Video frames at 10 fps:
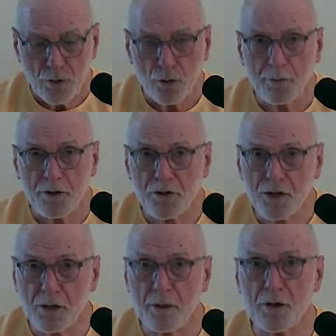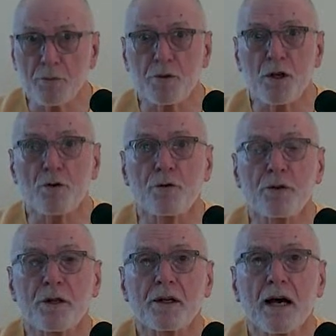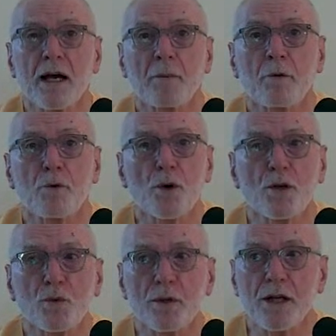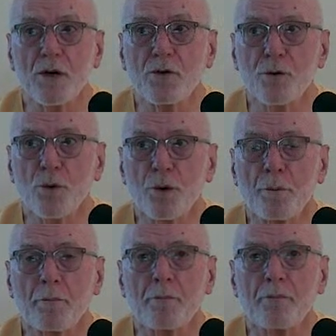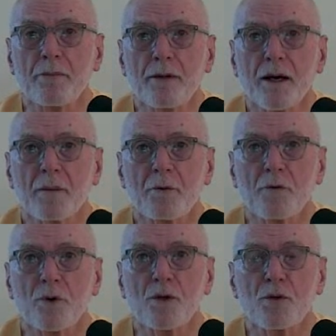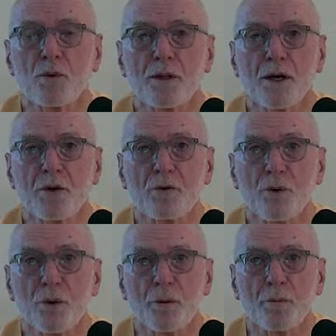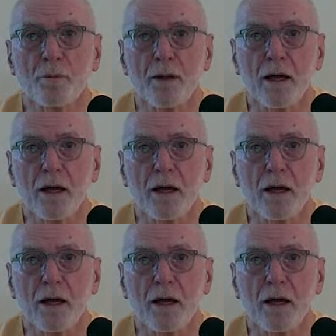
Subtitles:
Swamiji said about himself that I am a voice without a form. I'm a voice without a form.